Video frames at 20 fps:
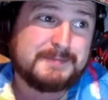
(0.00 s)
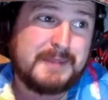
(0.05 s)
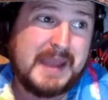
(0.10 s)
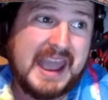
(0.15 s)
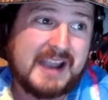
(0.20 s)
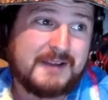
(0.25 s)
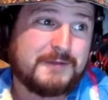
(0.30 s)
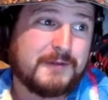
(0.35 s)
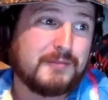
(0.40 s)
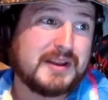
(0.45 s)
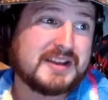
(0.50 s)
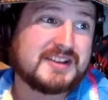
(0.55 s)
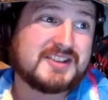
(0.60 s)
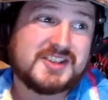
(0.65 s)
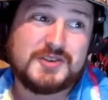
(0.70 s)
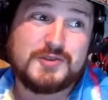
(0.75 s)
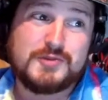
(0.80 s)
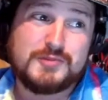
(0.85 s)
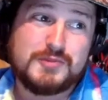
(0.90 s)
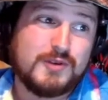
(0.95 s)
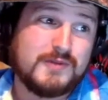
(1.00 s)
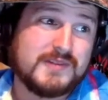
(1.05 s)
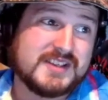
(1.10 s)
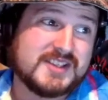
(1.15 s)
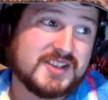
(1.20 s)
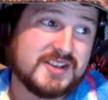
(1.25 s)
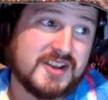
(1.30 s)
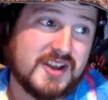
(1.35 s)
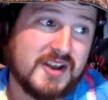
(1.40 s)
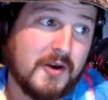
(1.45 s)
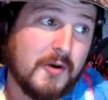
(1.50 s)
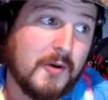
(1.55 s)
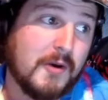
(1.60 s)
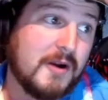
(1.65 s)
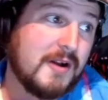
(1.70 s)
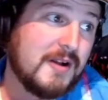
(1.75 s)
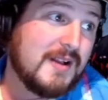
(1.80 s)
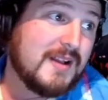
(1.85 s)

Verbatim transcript: back from like two movies ago.